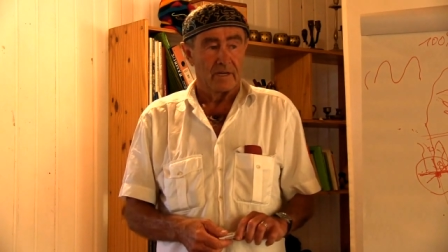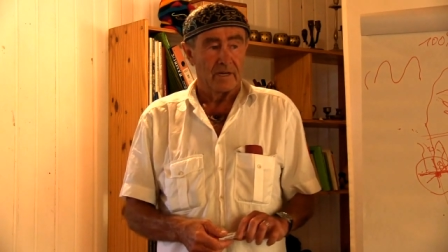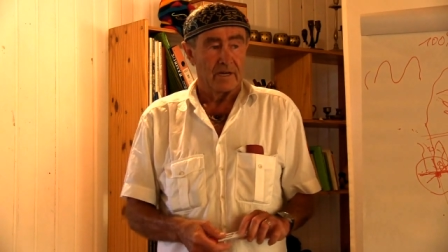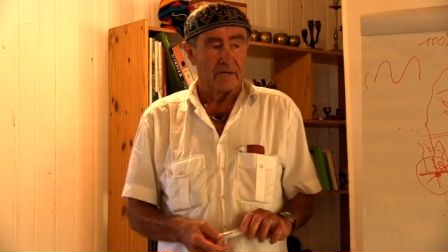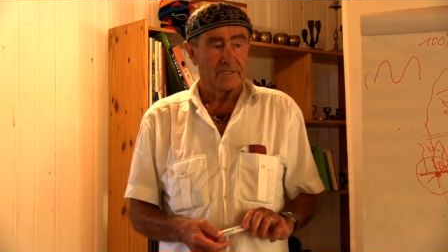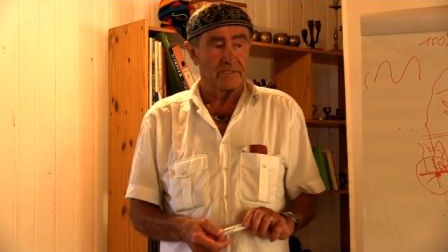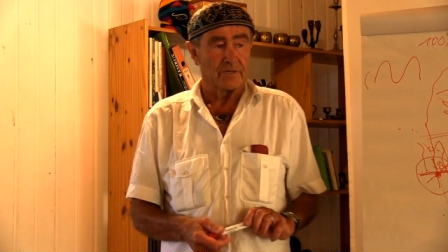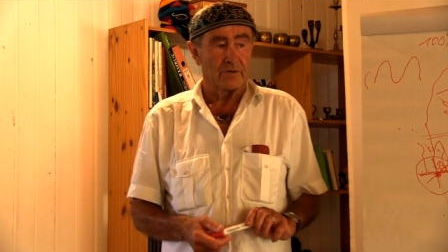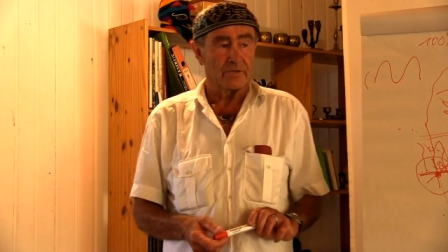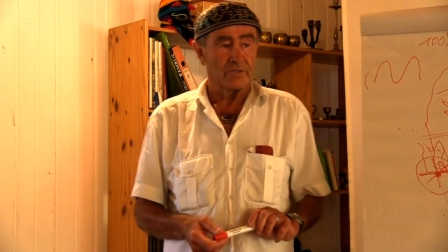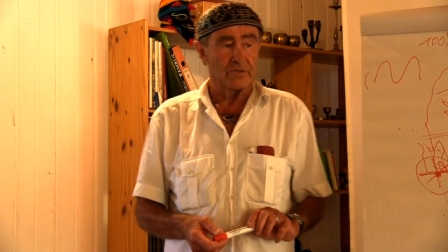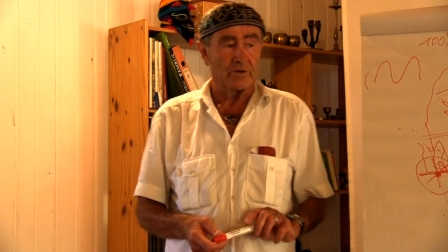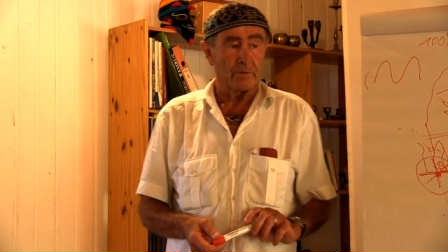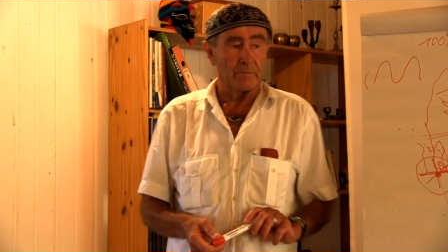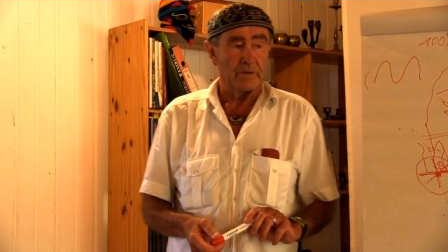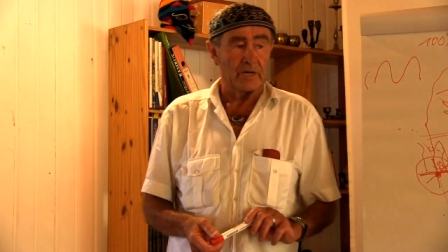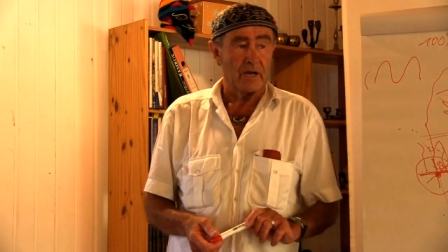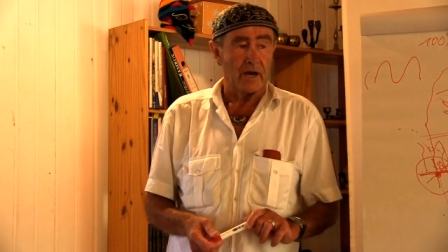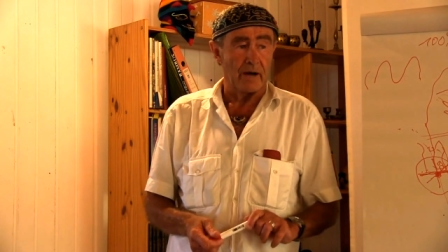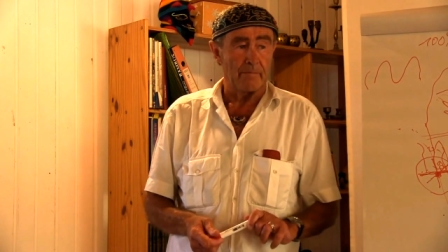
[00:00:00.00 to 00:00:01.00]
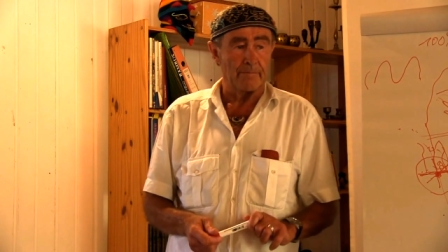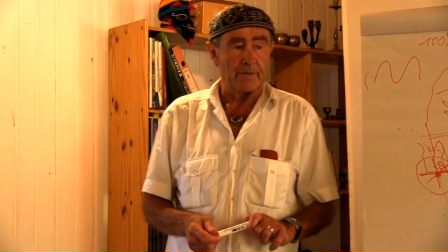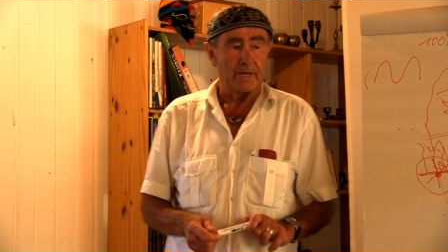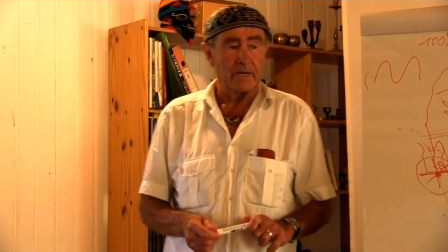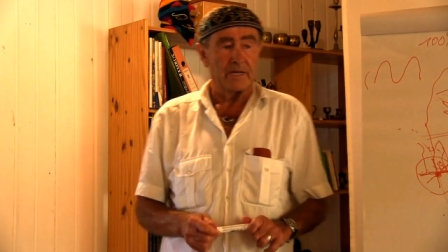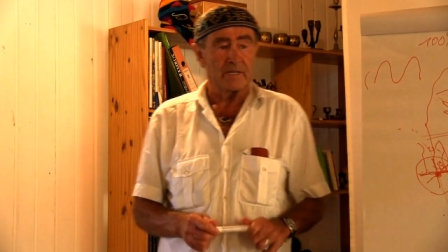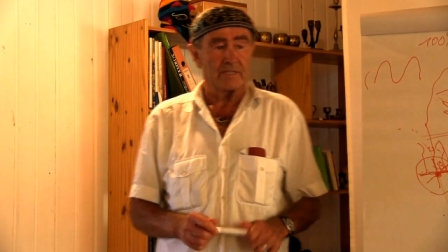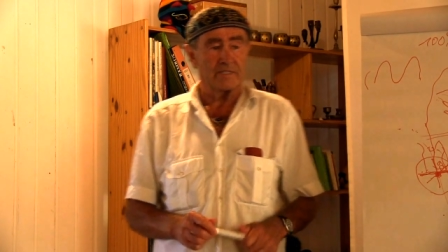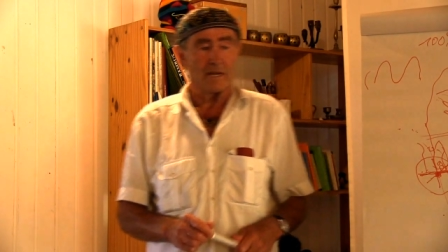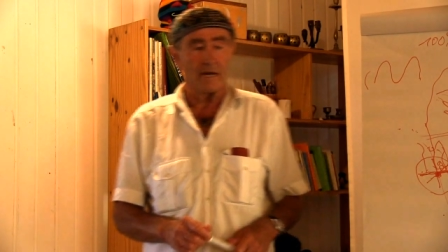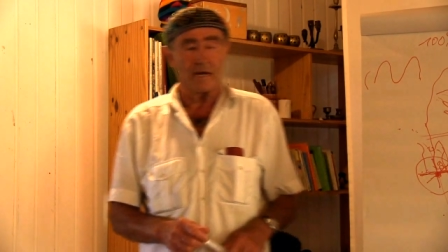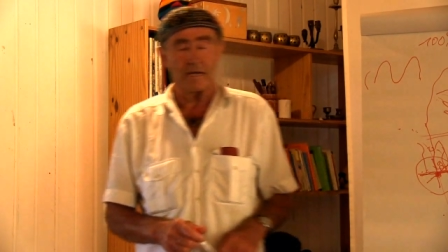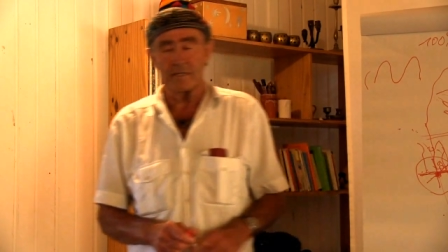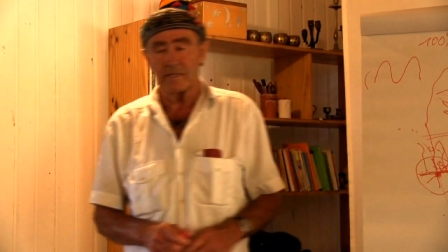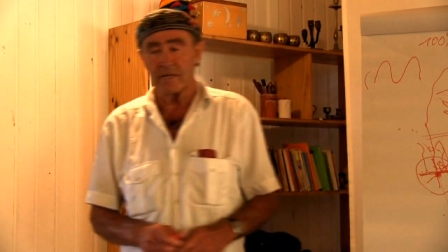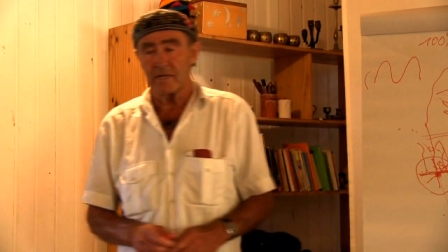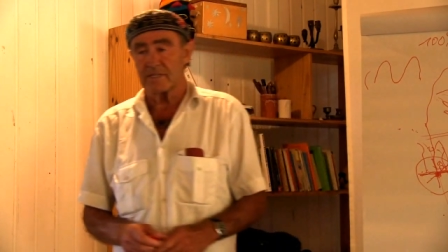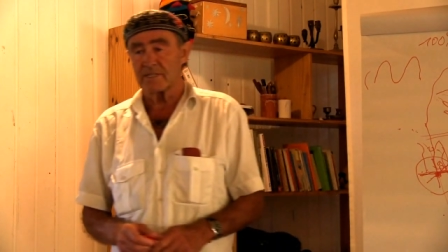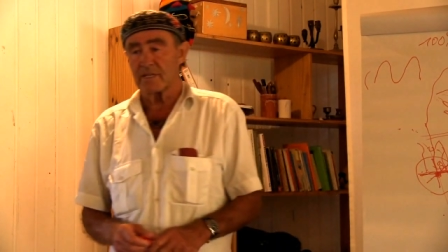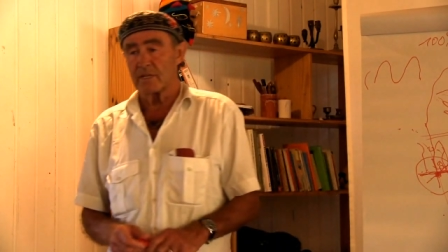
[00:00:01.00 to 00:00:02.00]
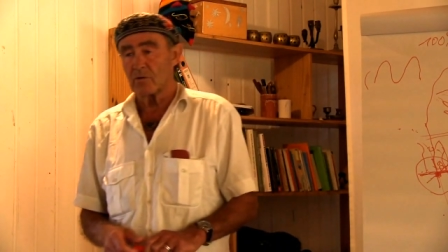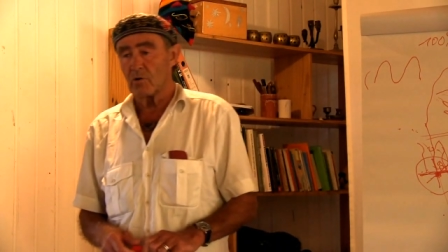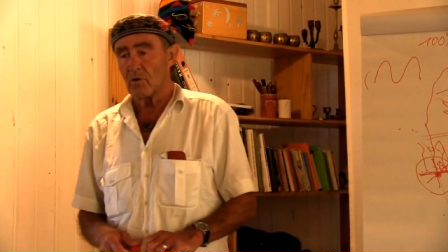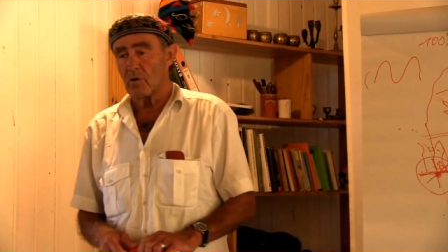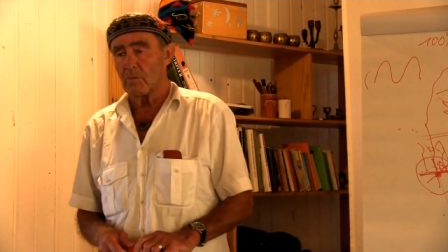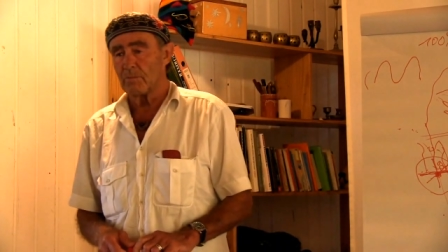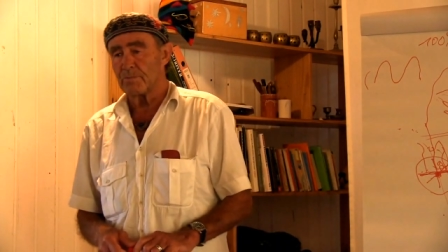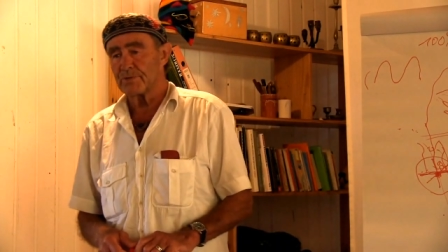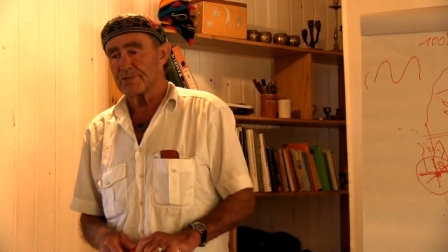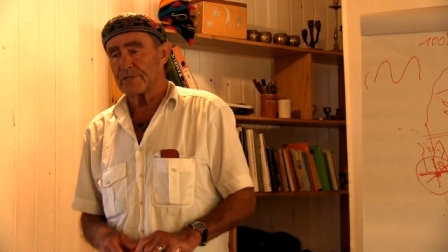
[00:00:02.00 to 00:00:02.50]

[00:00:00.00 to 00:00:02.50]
And so German companies like ThyssenKrupp,